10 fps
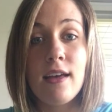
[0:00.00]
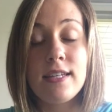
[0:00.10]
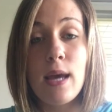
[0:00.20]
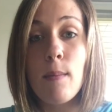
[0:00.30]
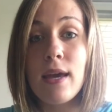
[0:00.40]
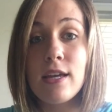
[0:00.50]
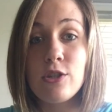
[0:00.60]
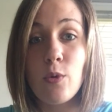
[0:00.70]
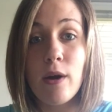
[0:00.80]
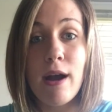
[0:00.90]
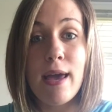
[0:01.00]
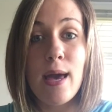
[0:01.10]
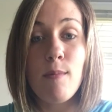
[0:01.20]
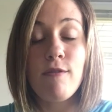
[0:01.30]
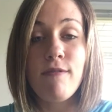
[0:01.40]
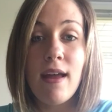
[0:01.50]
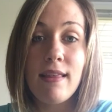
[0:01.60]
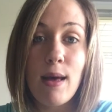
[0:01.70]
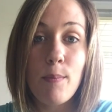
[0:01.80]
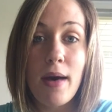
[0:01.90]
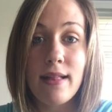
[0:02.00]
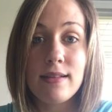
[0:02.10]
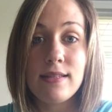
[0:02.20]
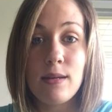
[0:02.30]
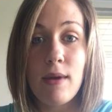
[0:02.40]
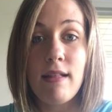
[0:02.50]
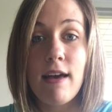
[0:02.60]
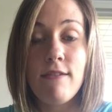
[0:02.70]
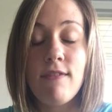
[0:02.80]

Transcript: to get me to where I am and finding that balance in my life.